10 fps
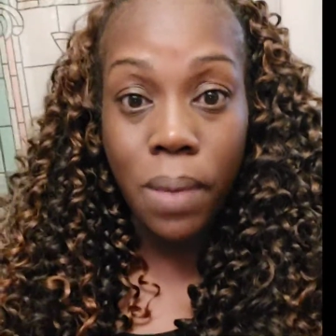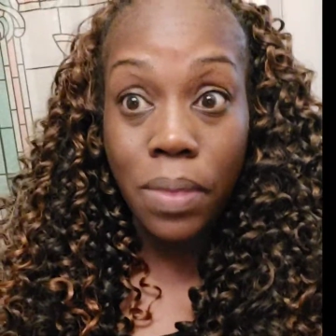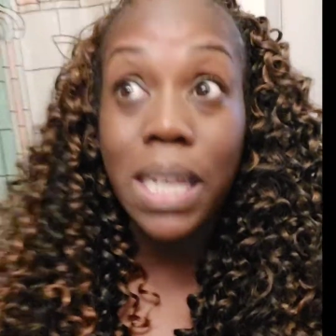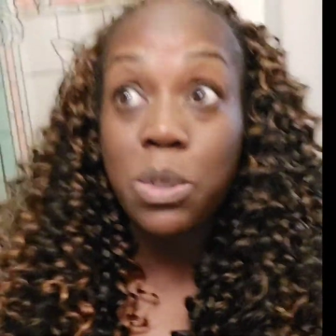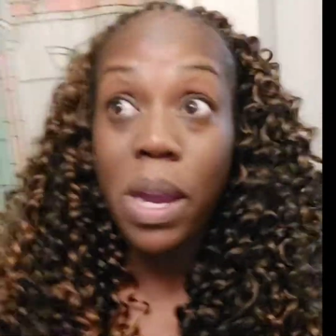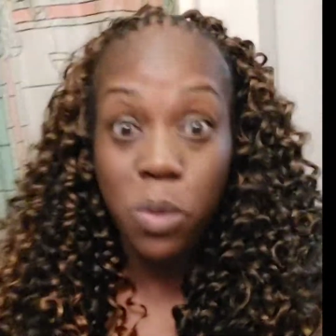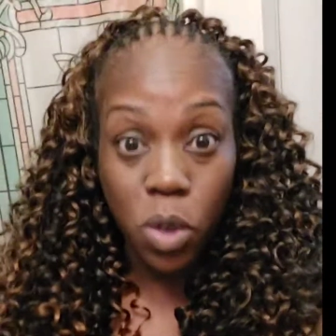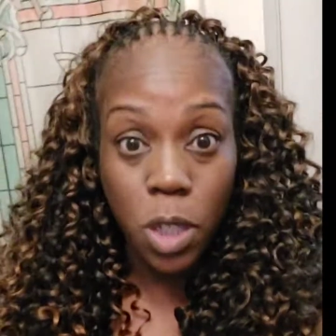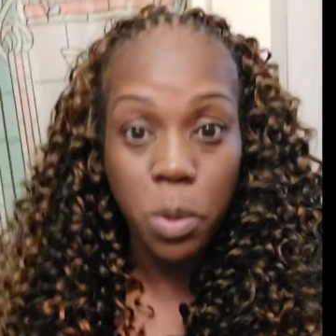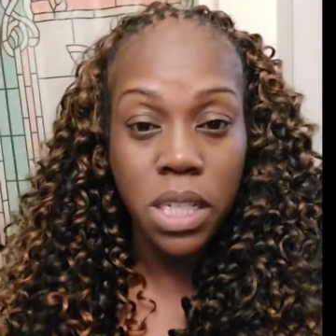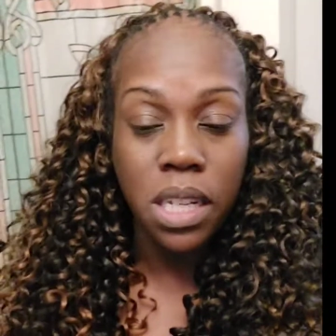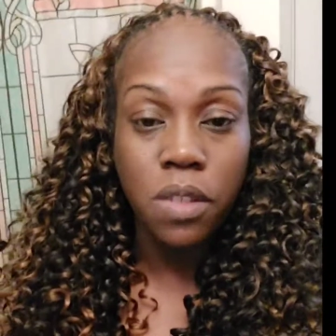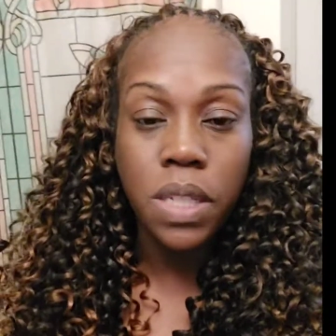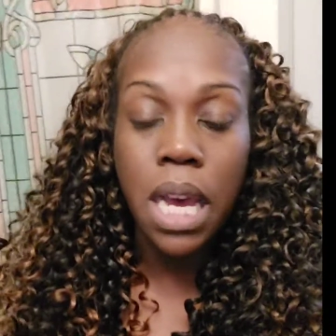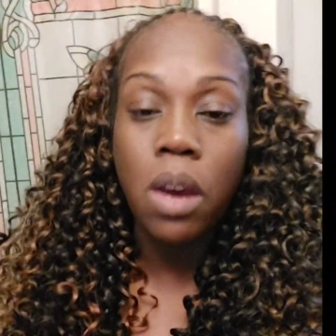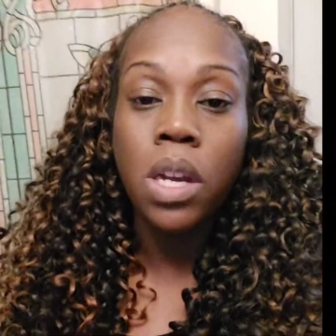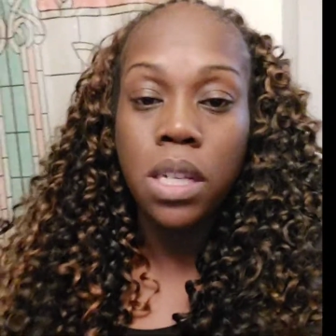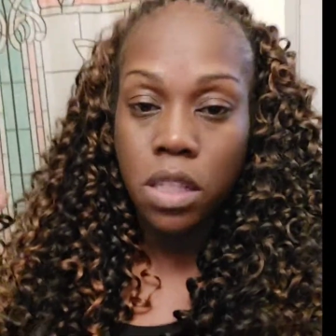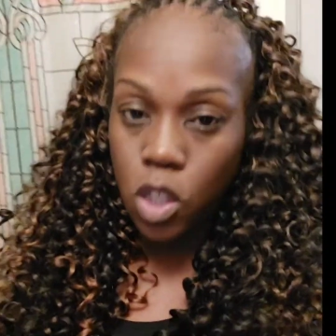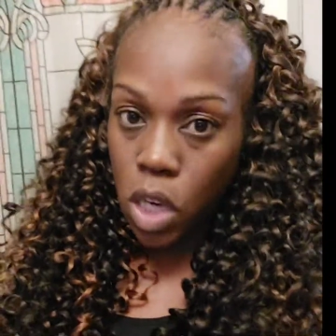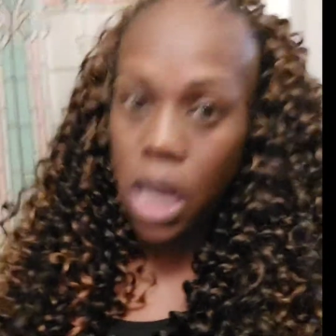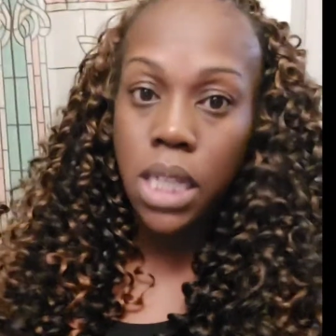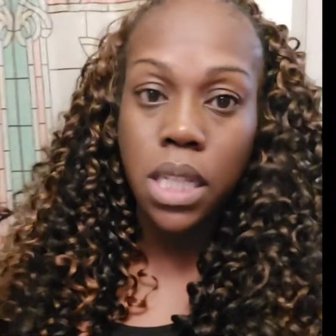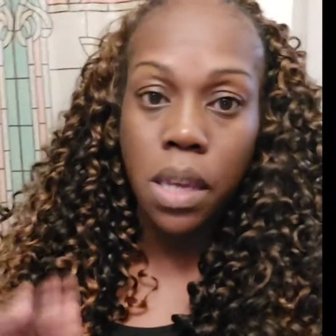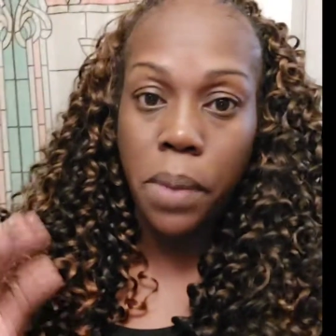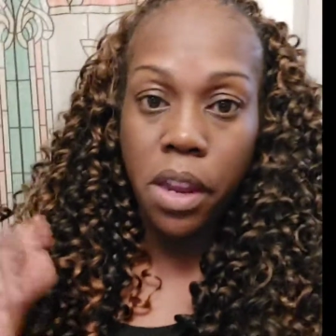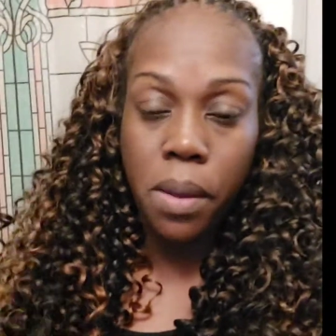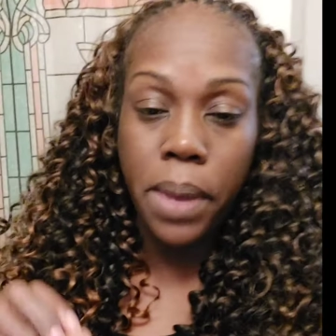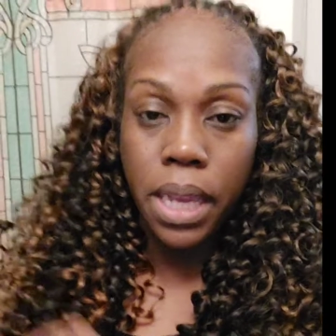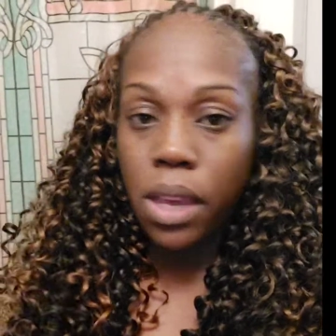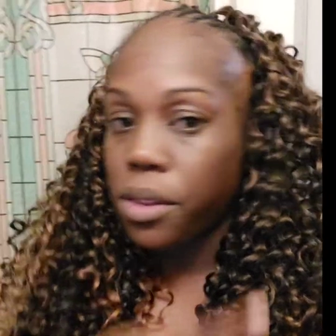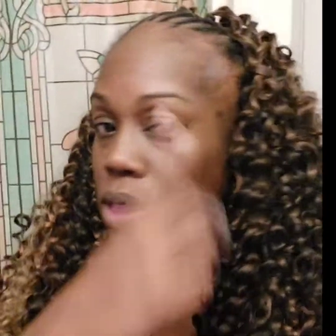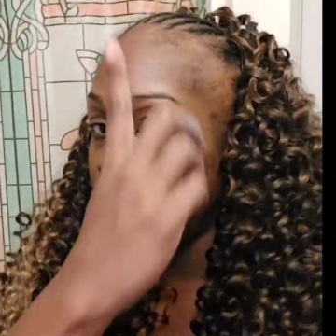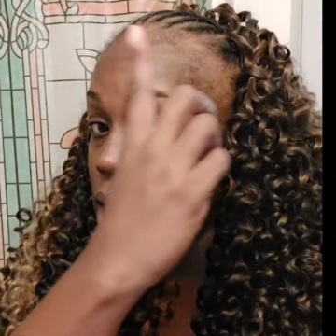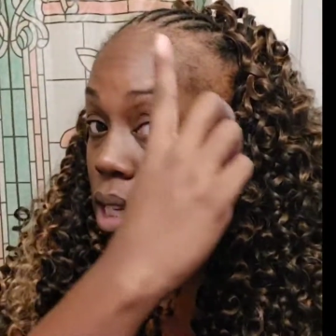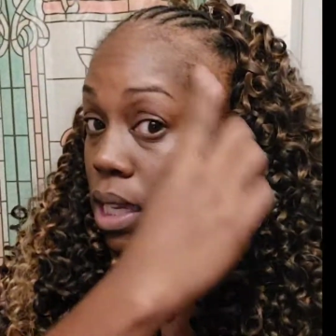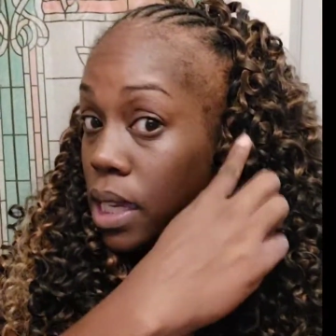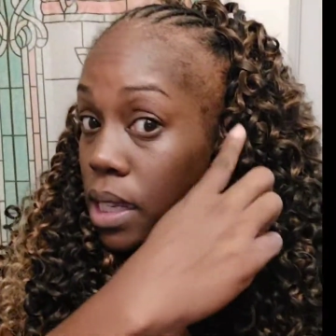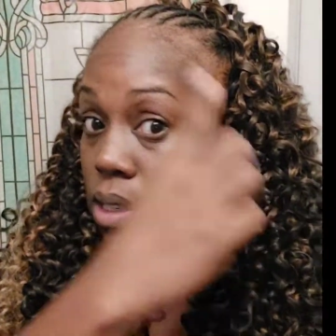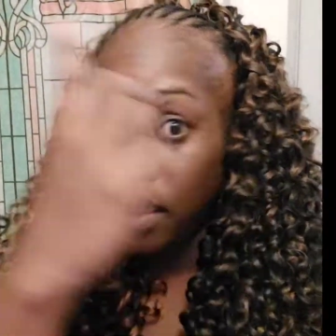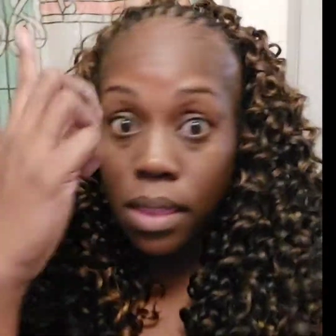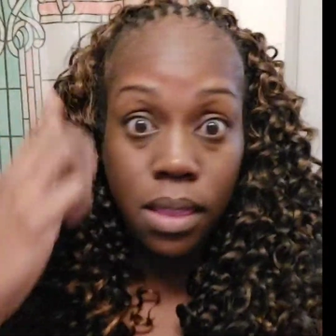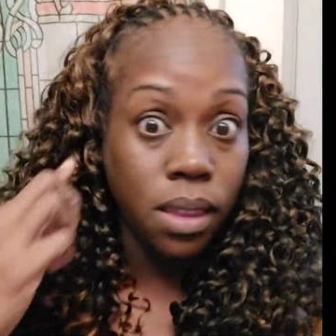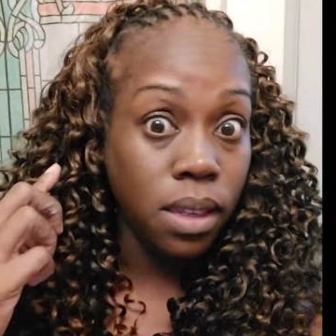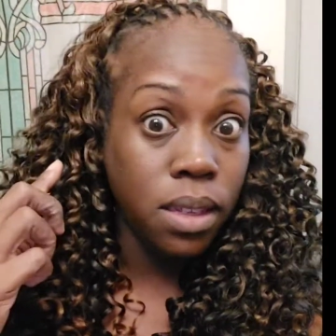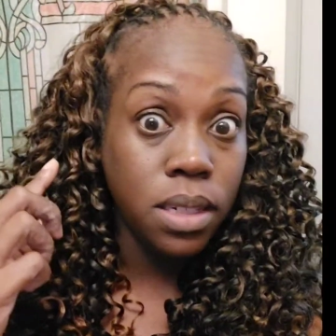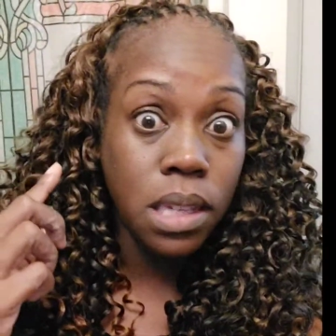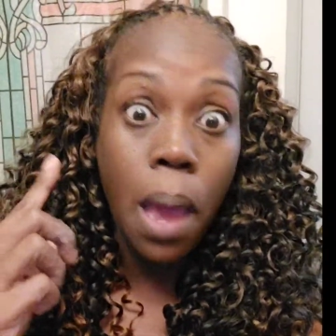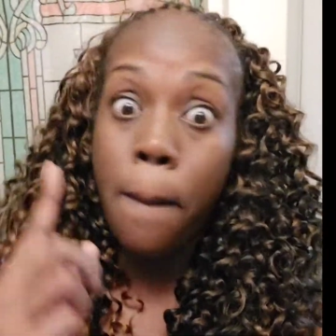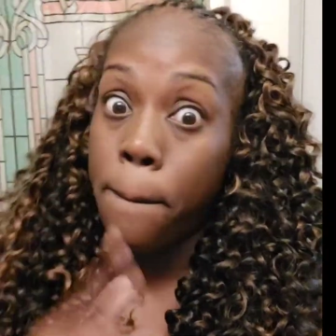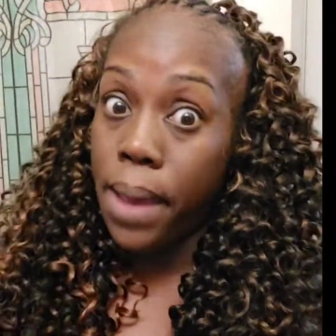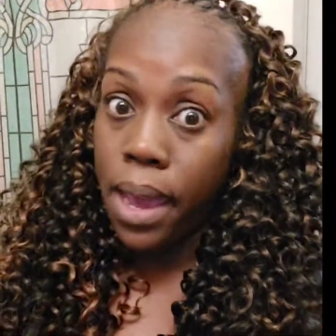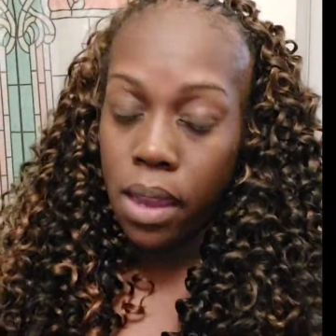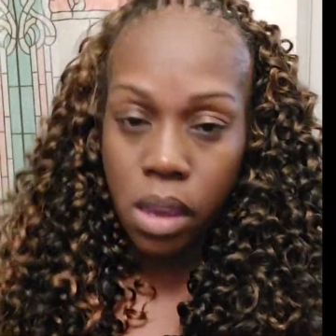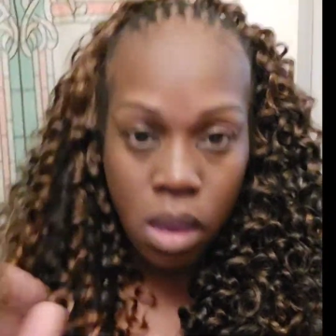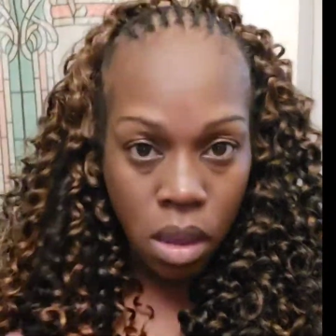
That's why I'm doing this protective style, to try to get my hair back healthy and get these back.